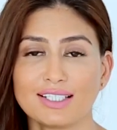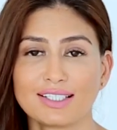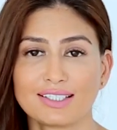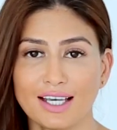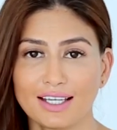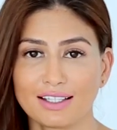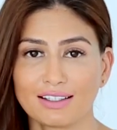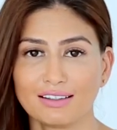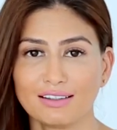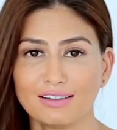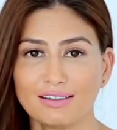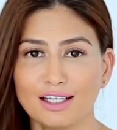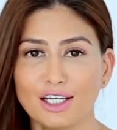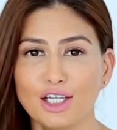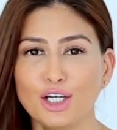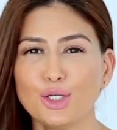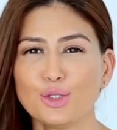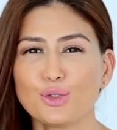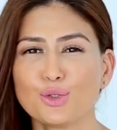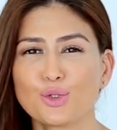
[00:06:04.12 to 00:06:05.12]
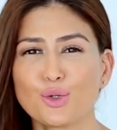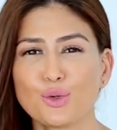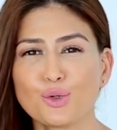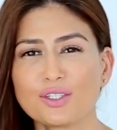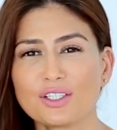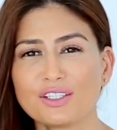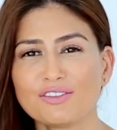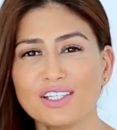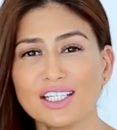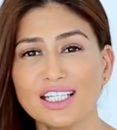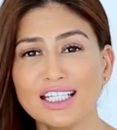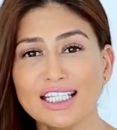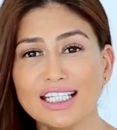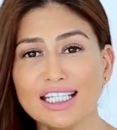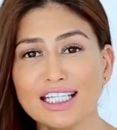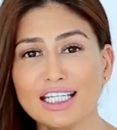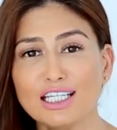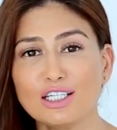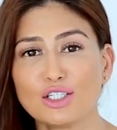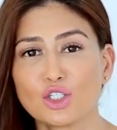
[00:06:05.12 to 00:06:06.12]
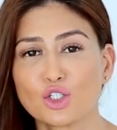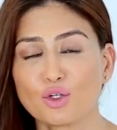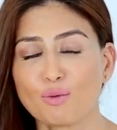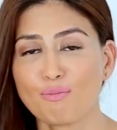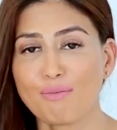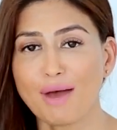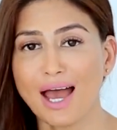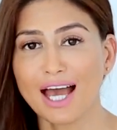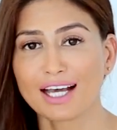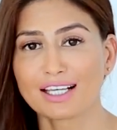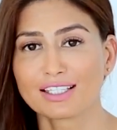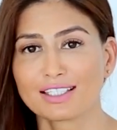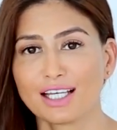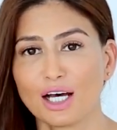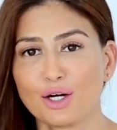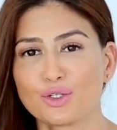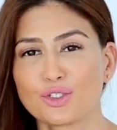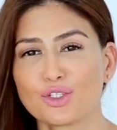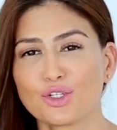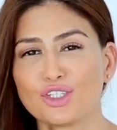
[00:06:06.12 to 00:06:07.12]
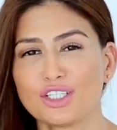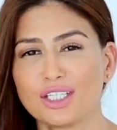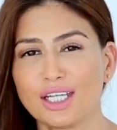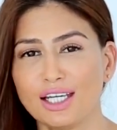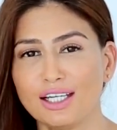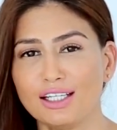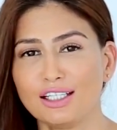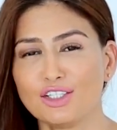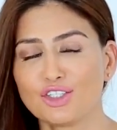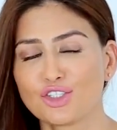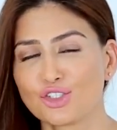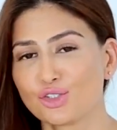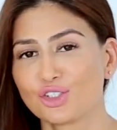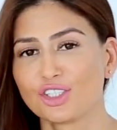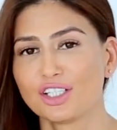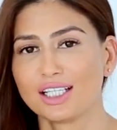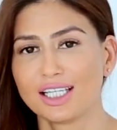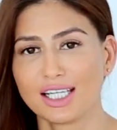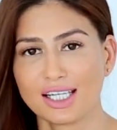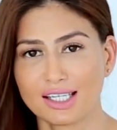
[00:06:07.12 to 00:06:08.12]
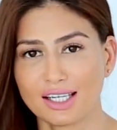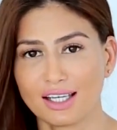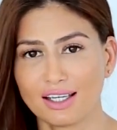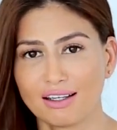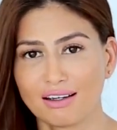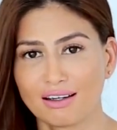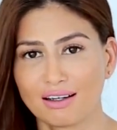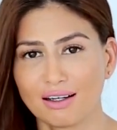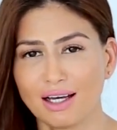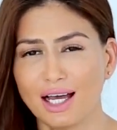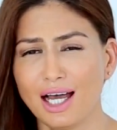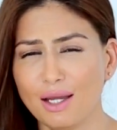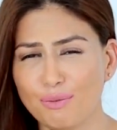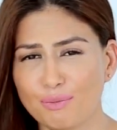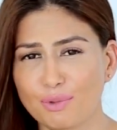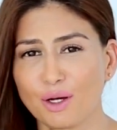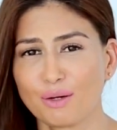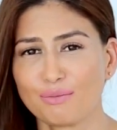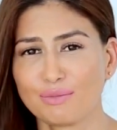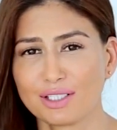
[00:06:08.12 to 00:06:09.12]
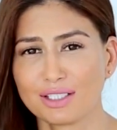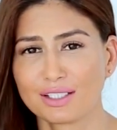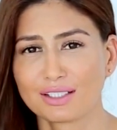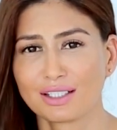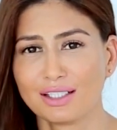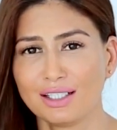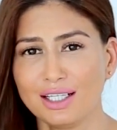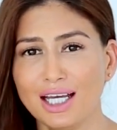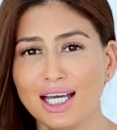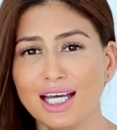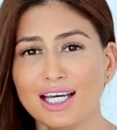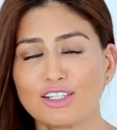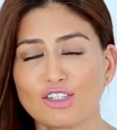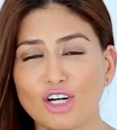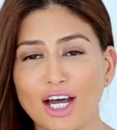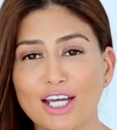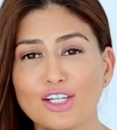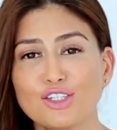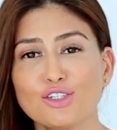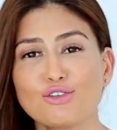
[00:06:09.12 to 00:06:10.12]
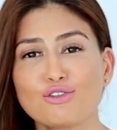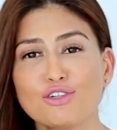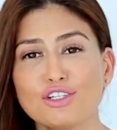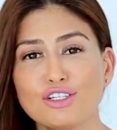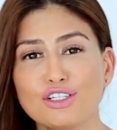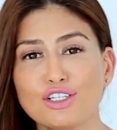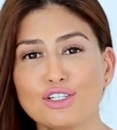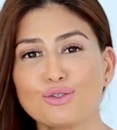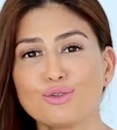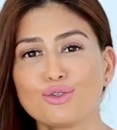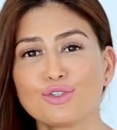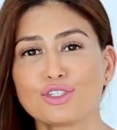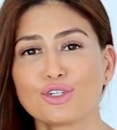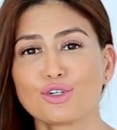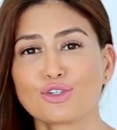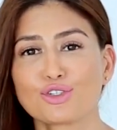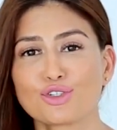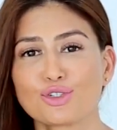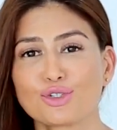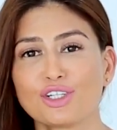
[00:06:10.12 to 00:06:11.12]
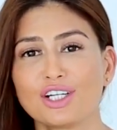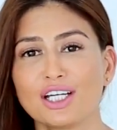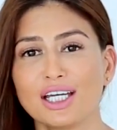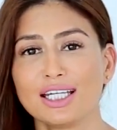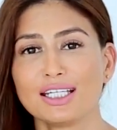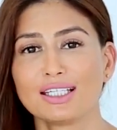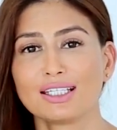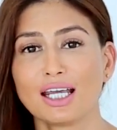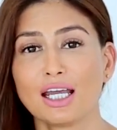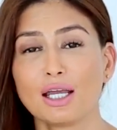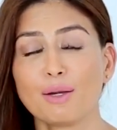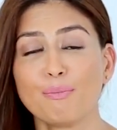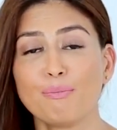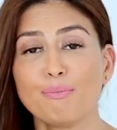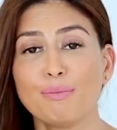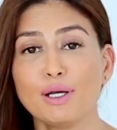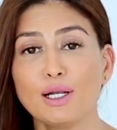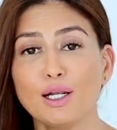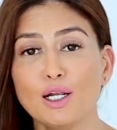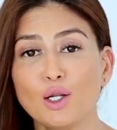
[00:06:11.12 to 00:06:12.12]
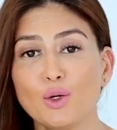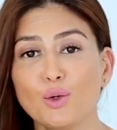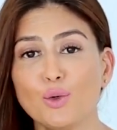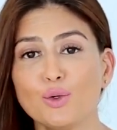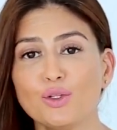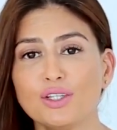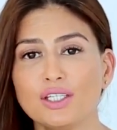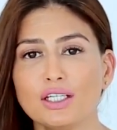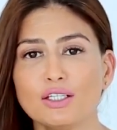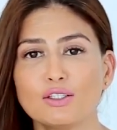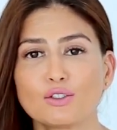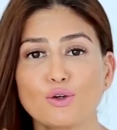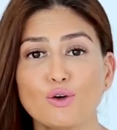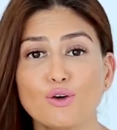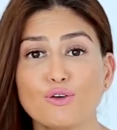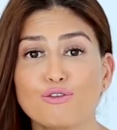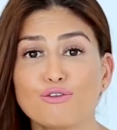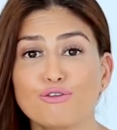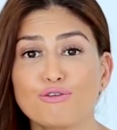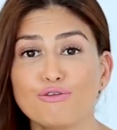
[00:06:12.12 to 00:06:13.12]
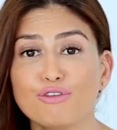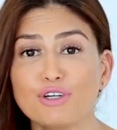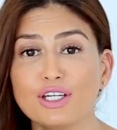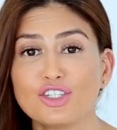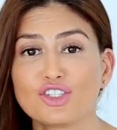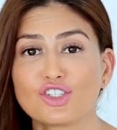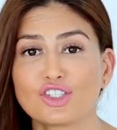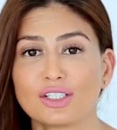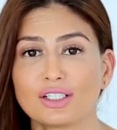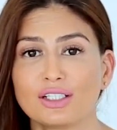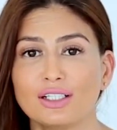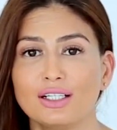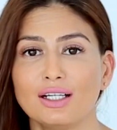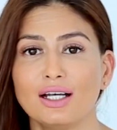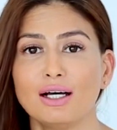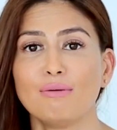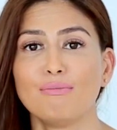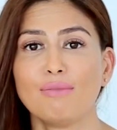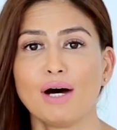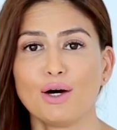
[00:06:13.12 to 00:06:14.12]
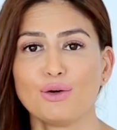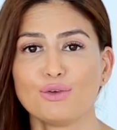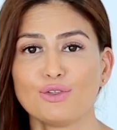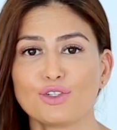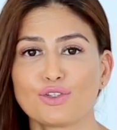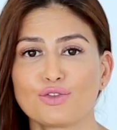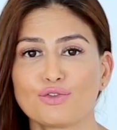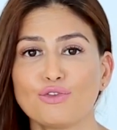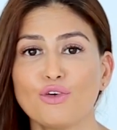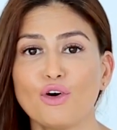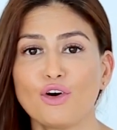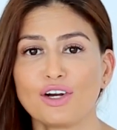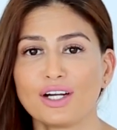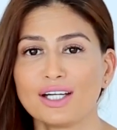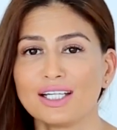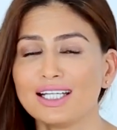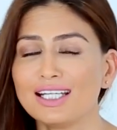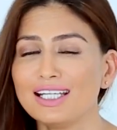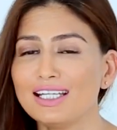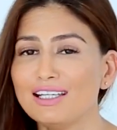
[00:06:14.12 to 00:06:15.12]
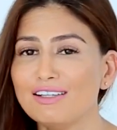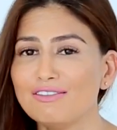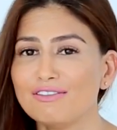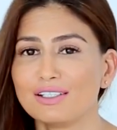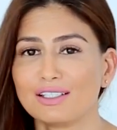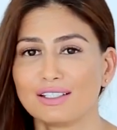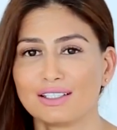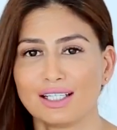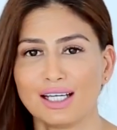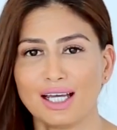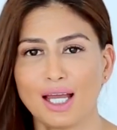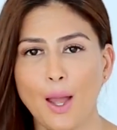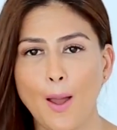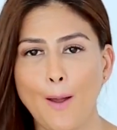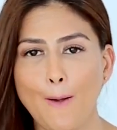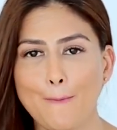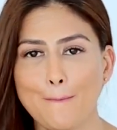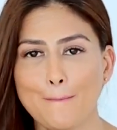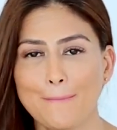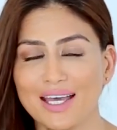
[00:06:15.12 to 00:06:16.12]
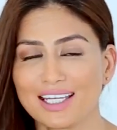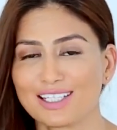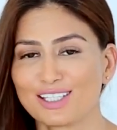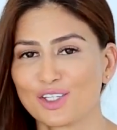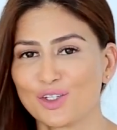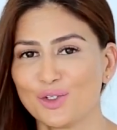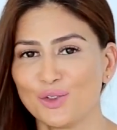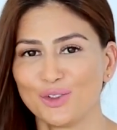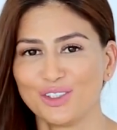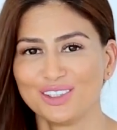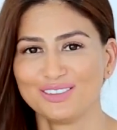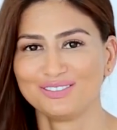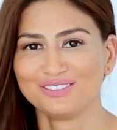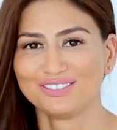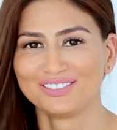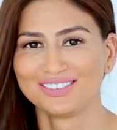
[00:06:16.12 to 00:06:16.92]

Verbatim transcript: Second, you don't even need to max out your daily sugar intake. I promise. Try to reduce your sugar intake below these official amounts for an even better goal.